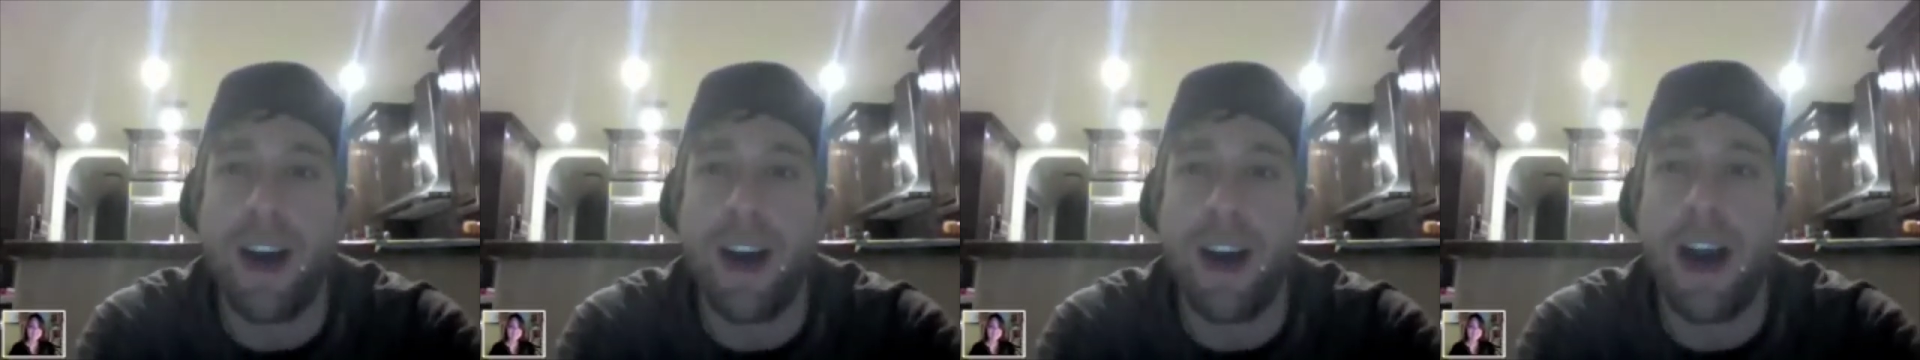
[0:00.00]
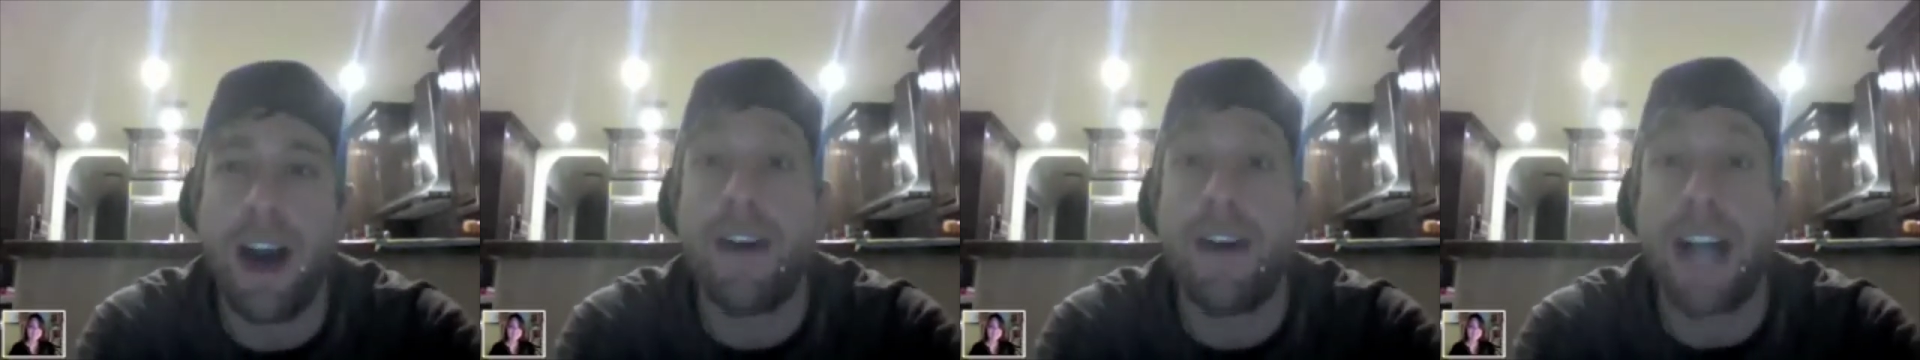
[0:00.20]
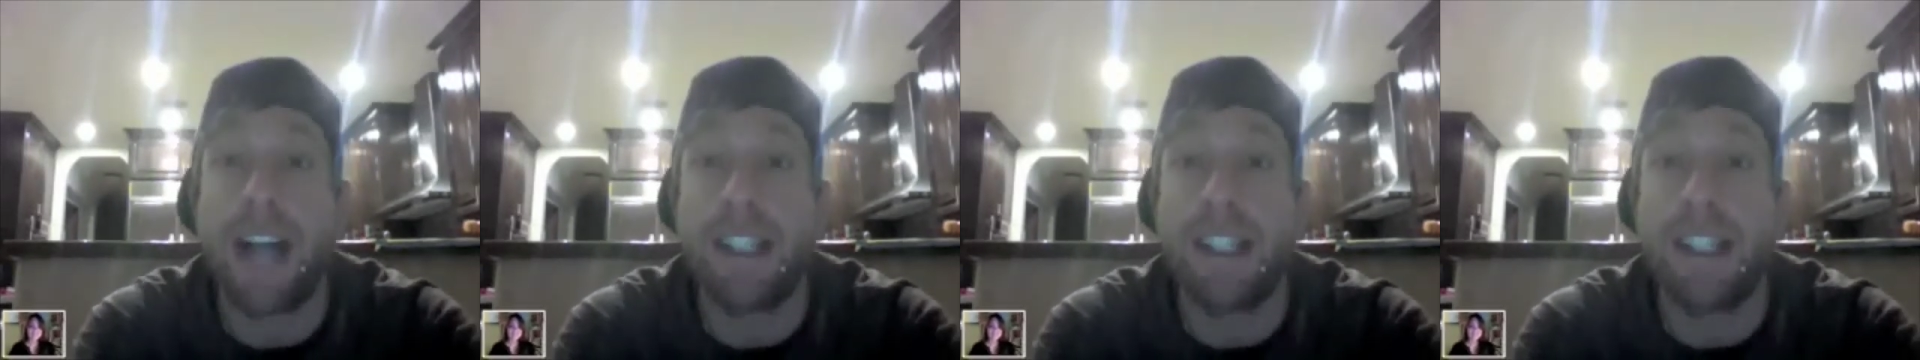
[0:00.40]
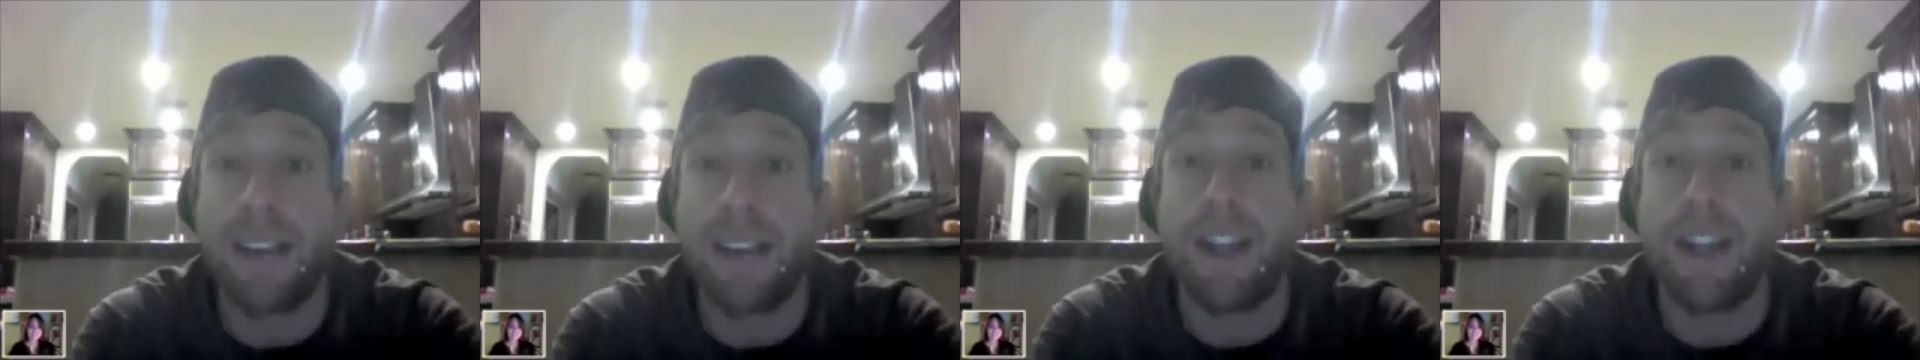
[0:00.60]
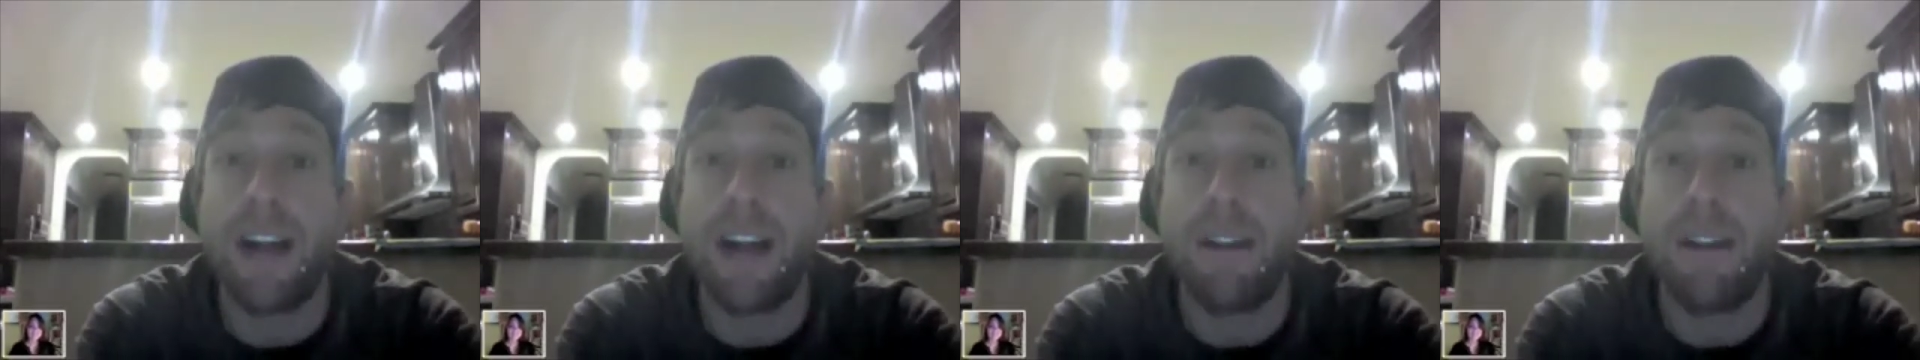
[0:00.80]
actually have
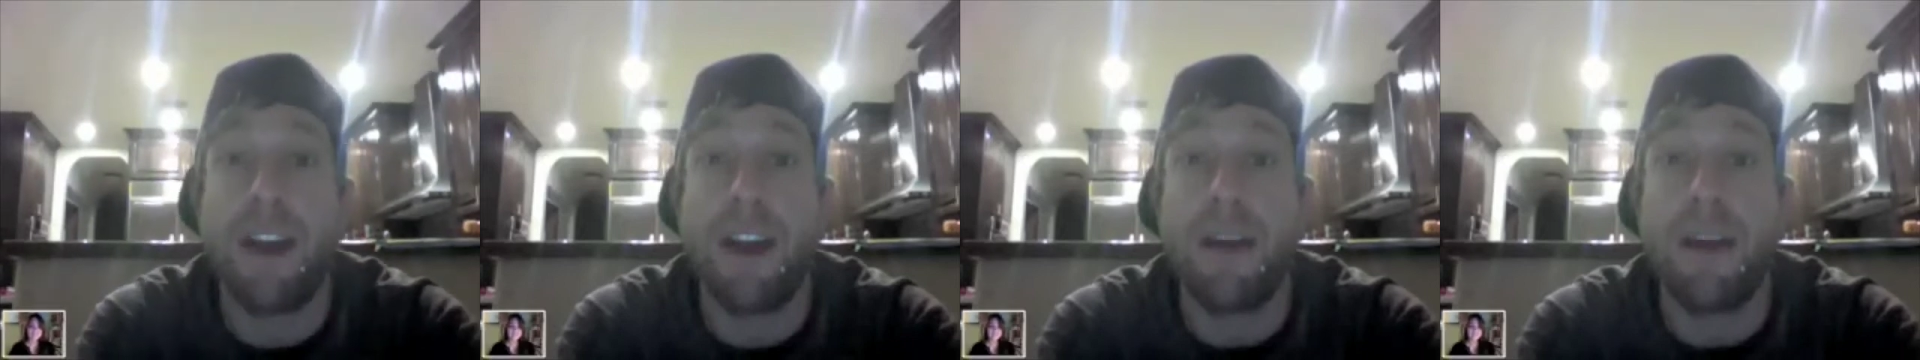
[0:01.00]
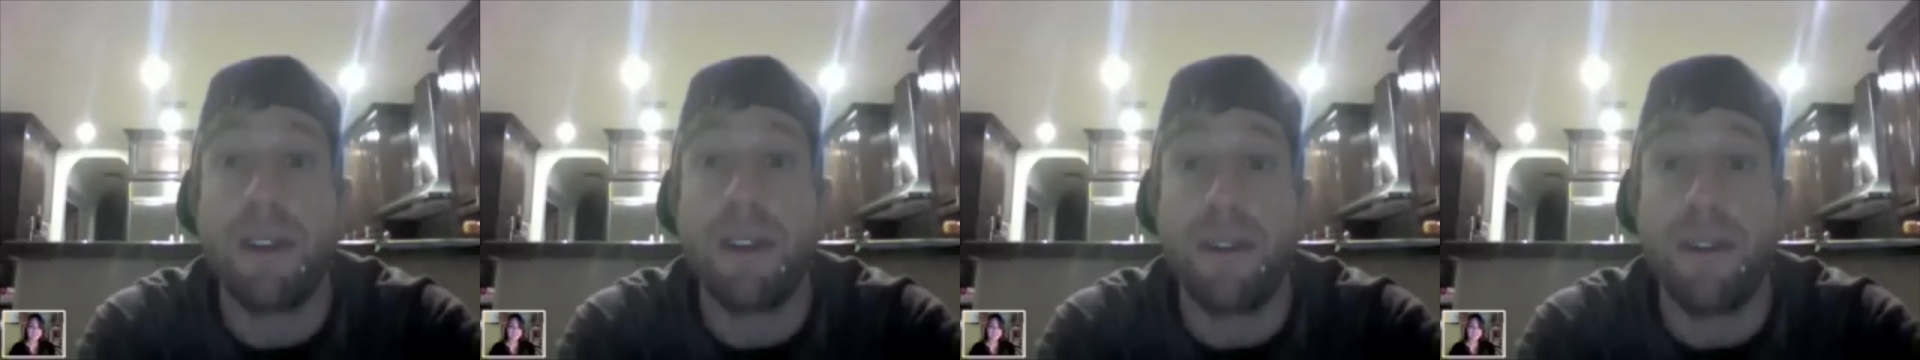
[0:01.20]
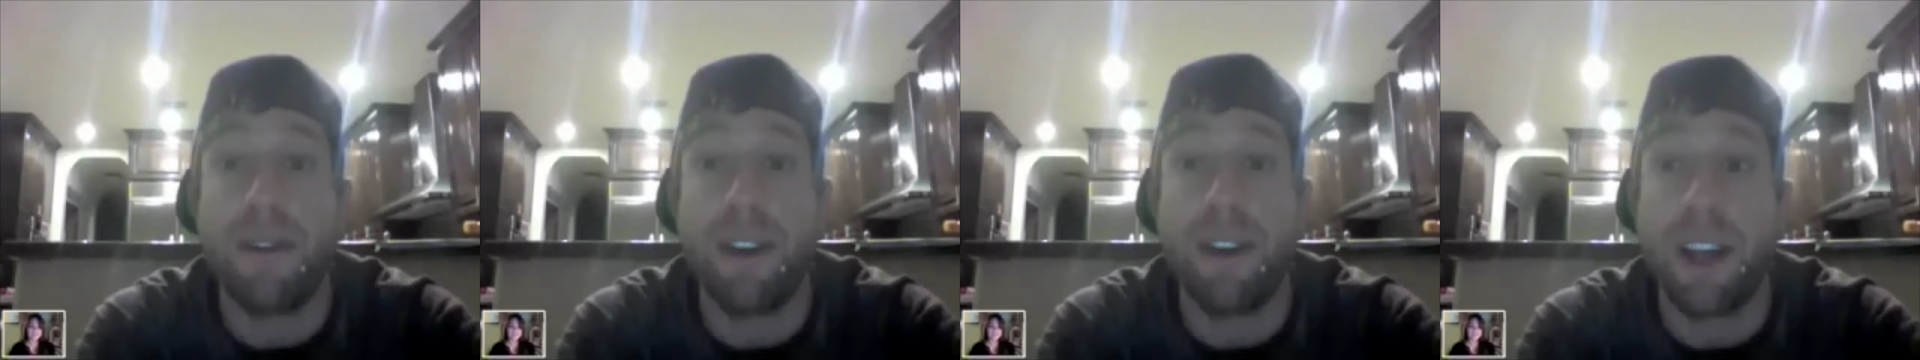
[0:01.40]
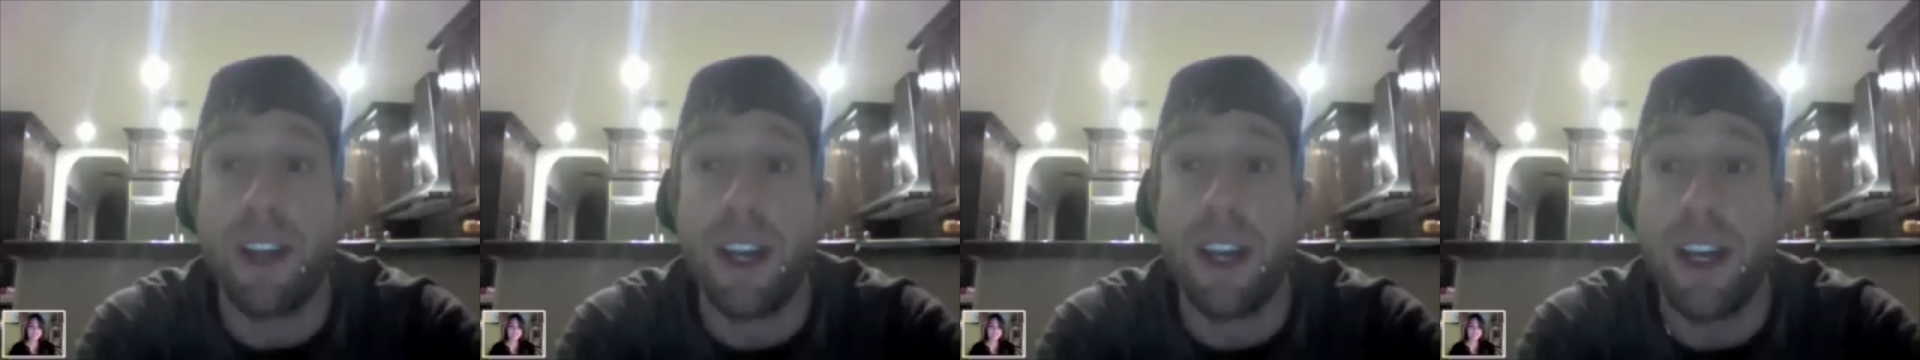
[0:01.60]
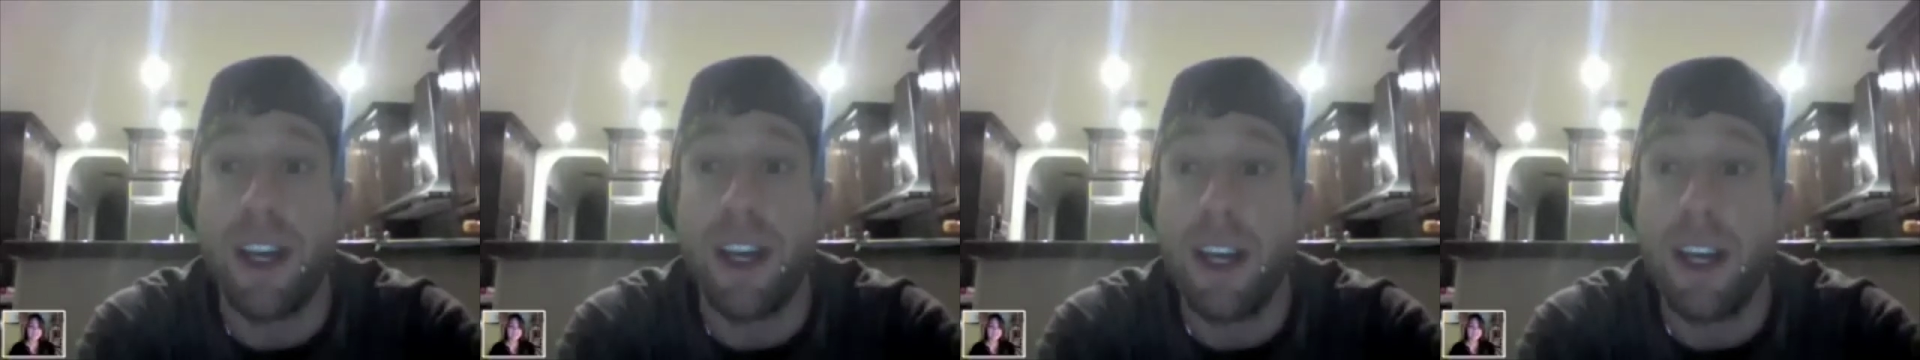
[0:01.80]
a lot of family in
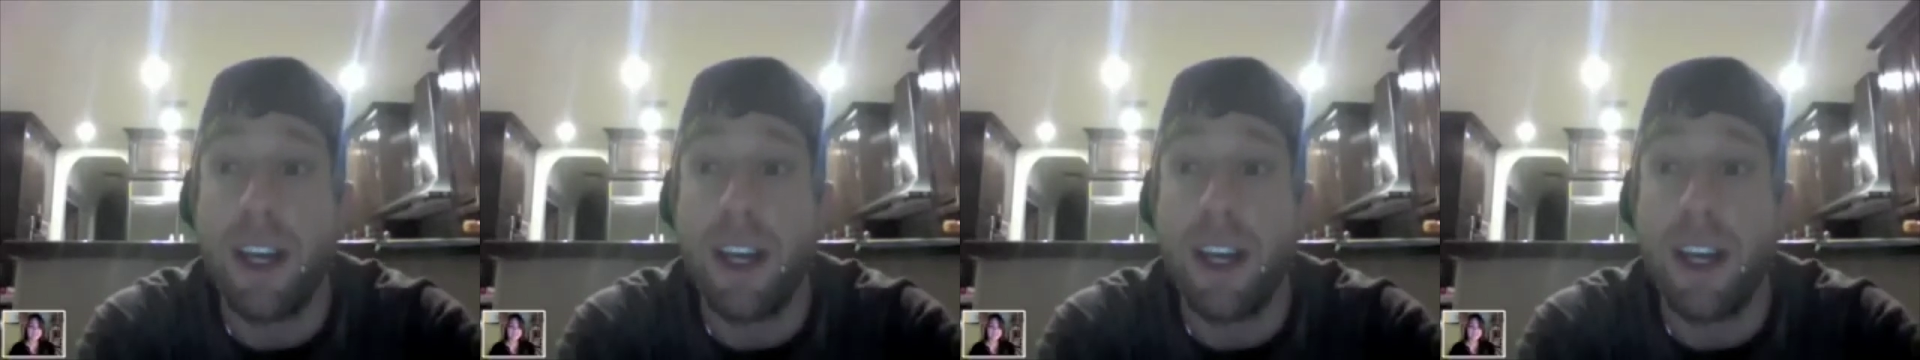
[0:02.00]
Philly.